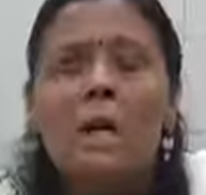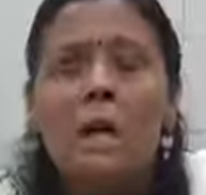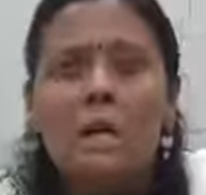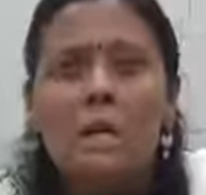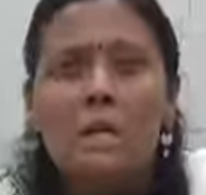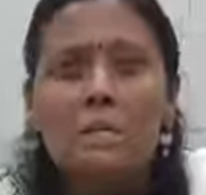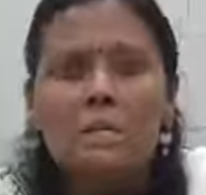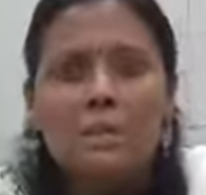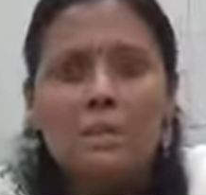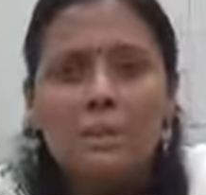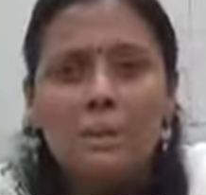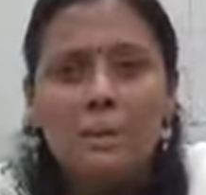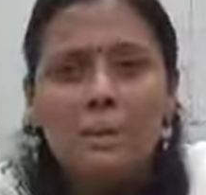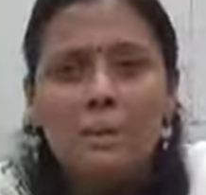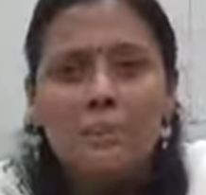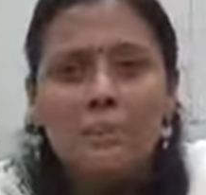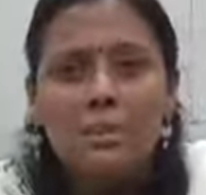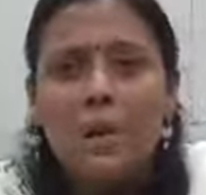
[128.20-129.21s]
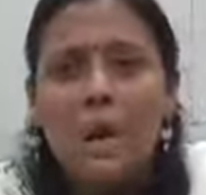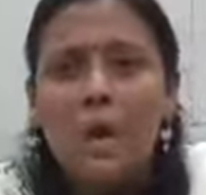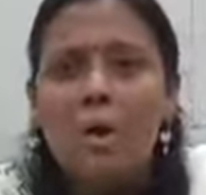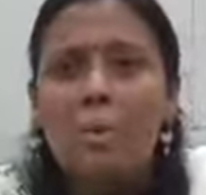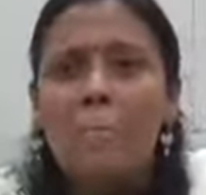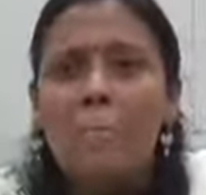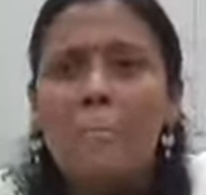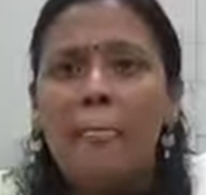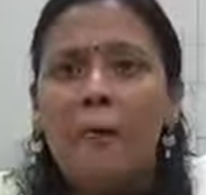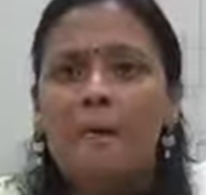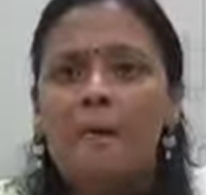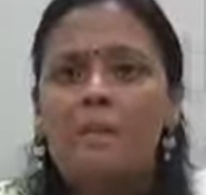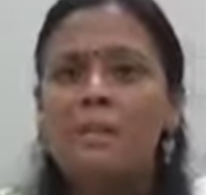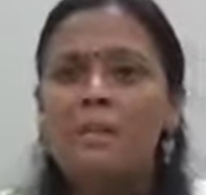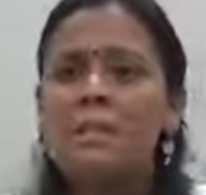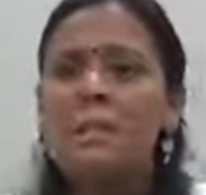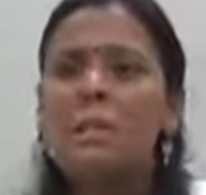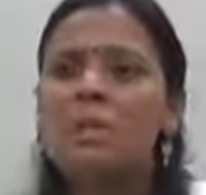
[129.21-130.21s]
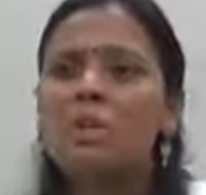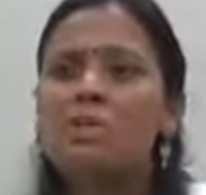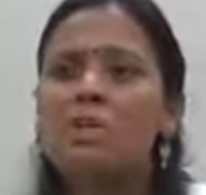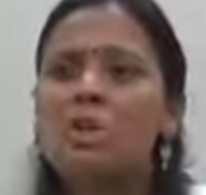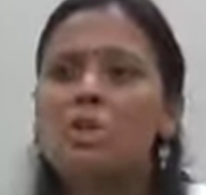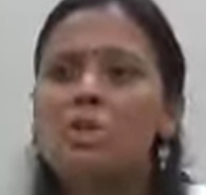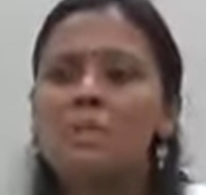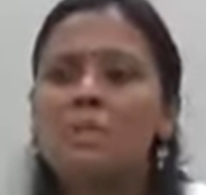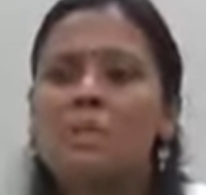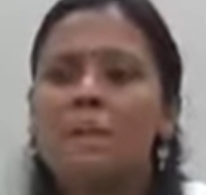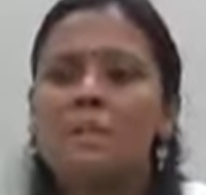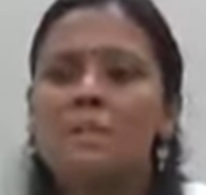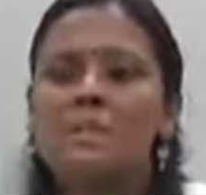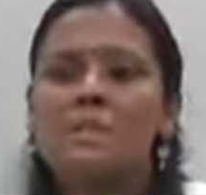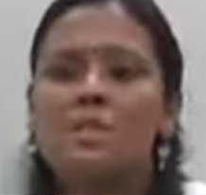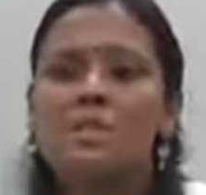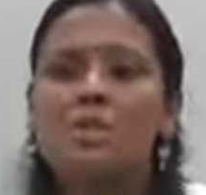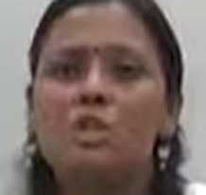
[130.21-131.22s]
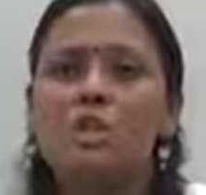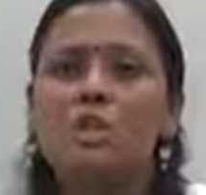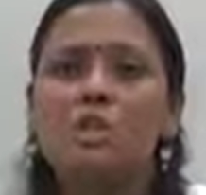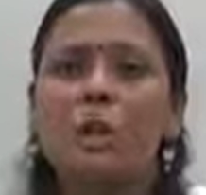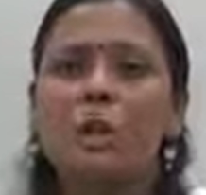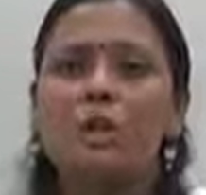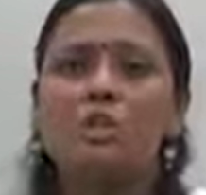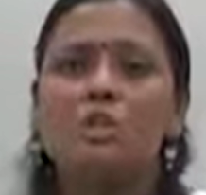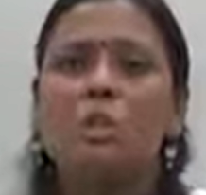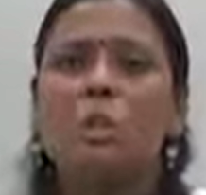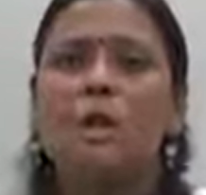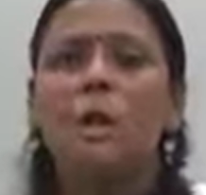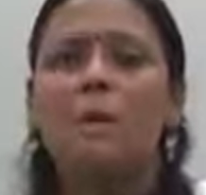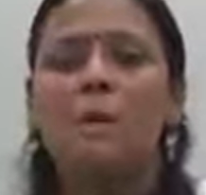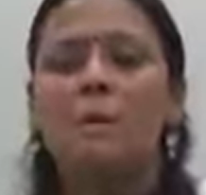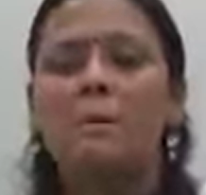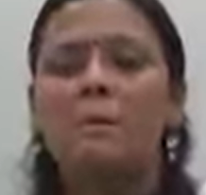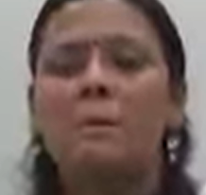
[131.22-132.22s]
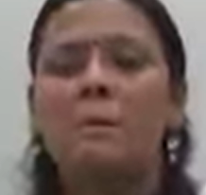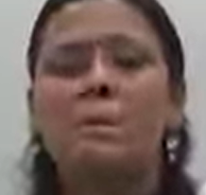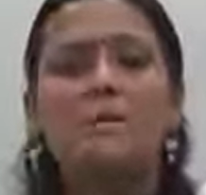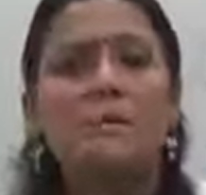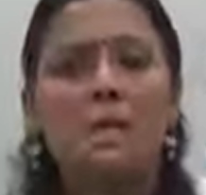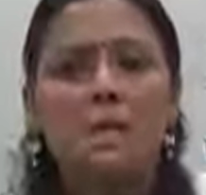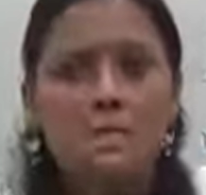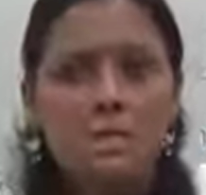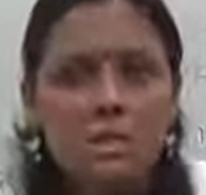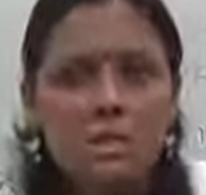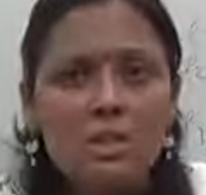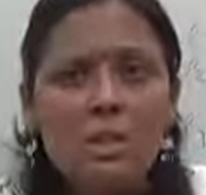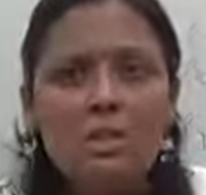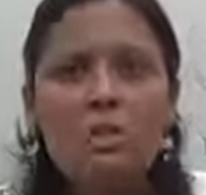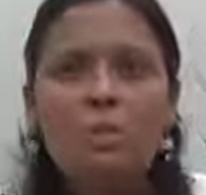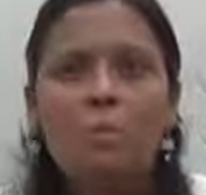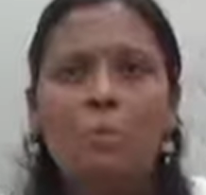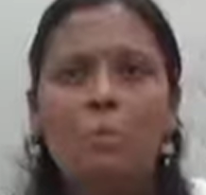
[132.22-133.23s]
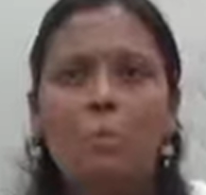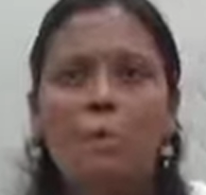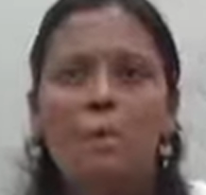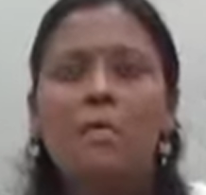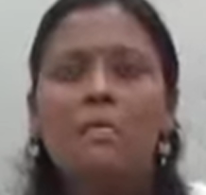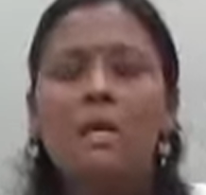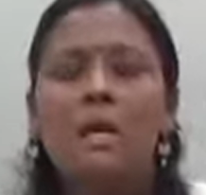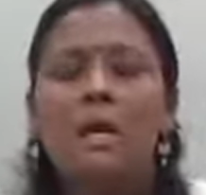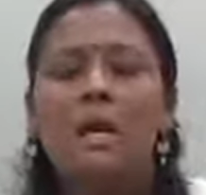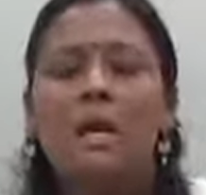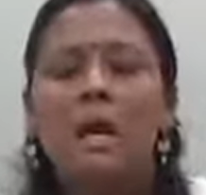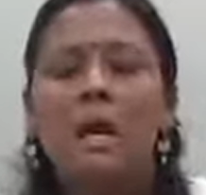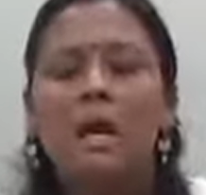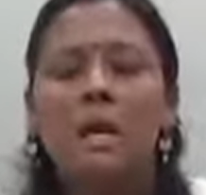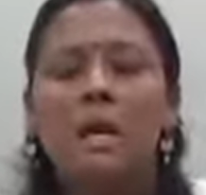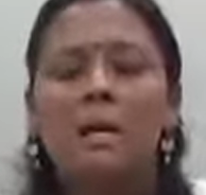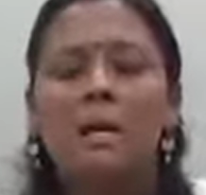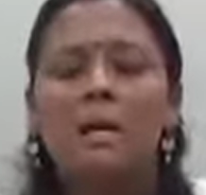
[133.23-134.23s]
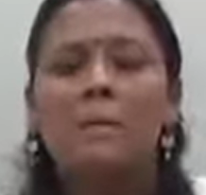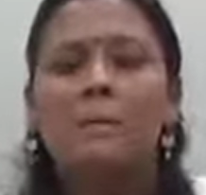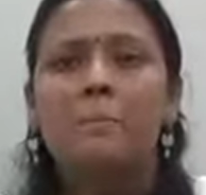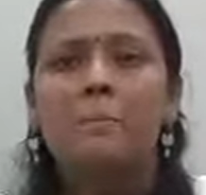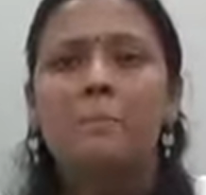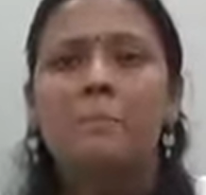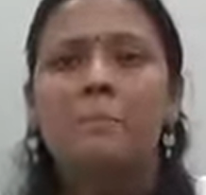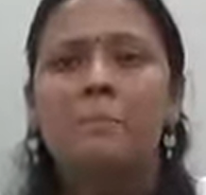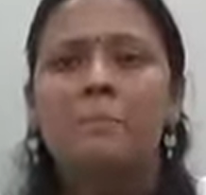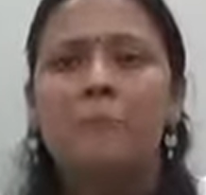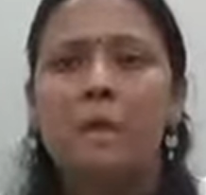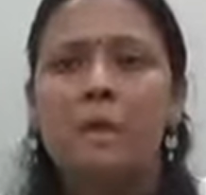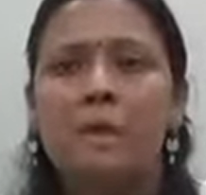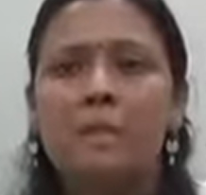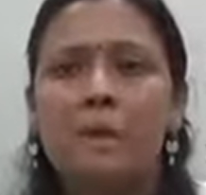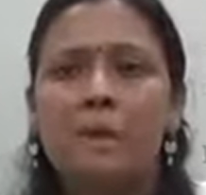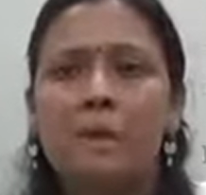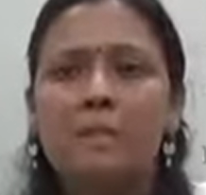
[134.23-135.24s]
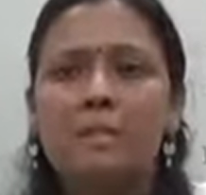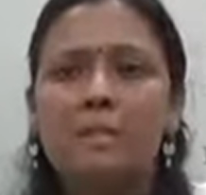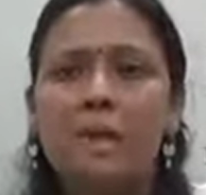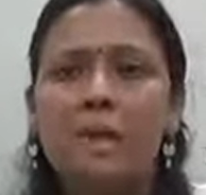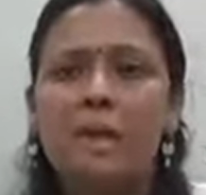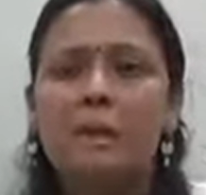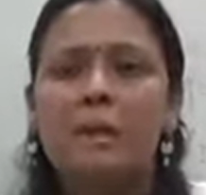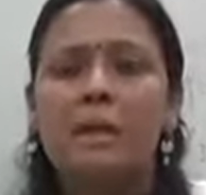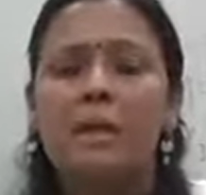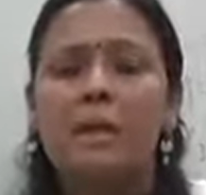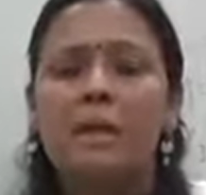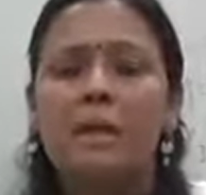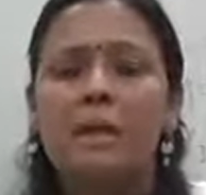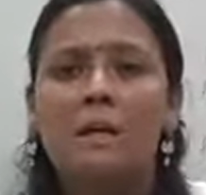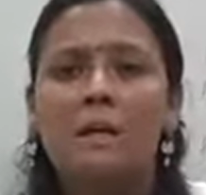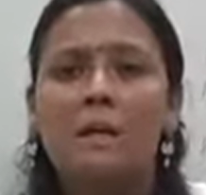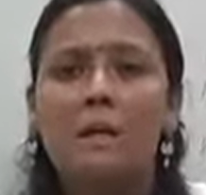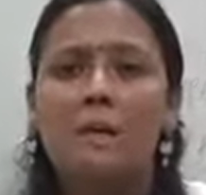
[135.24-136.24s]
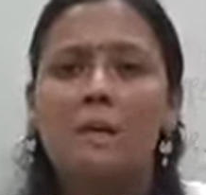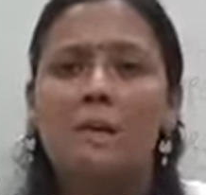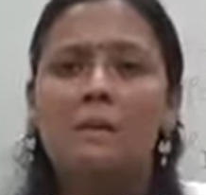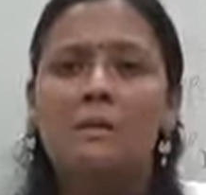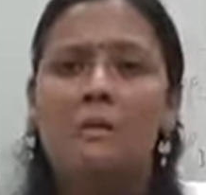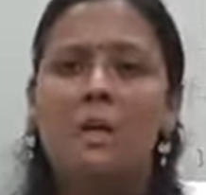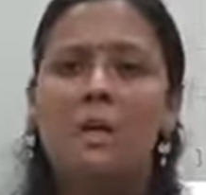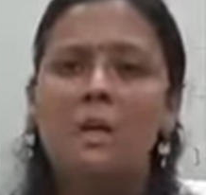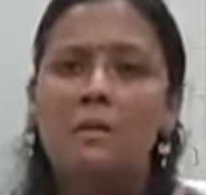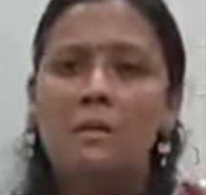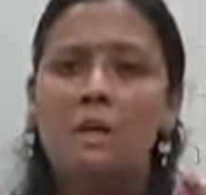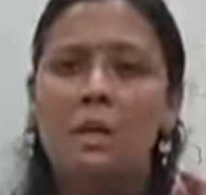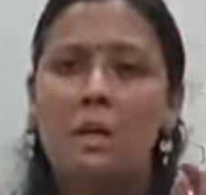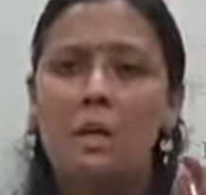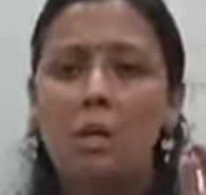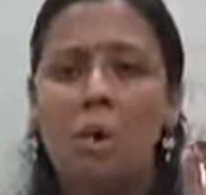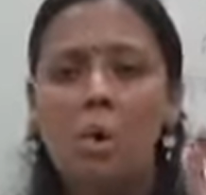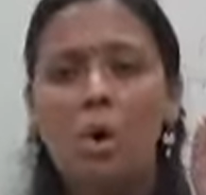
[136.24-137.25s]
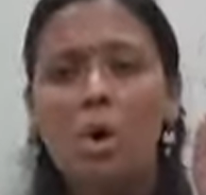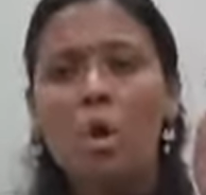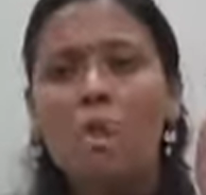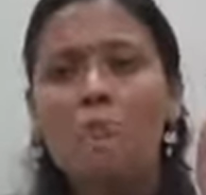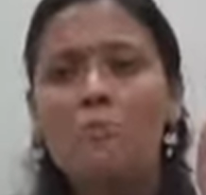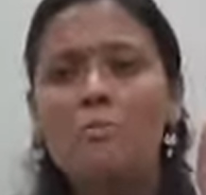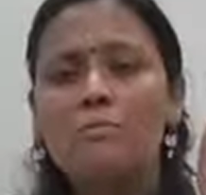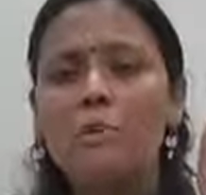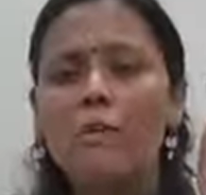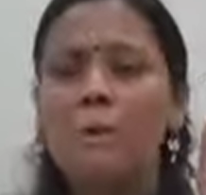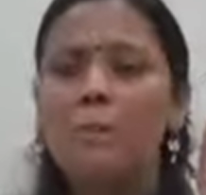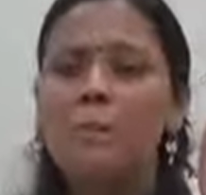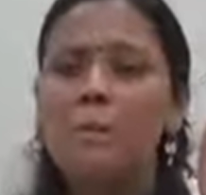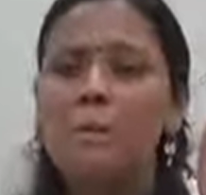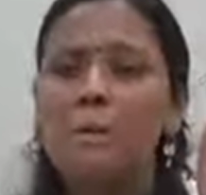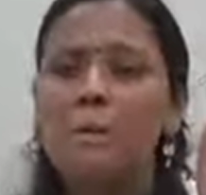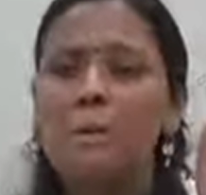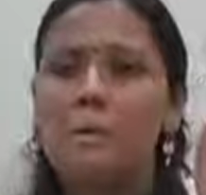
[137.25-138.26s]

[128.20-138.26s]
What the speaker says: And now this less cost price leadership also can be discussed in the two ways. It can the low cost firm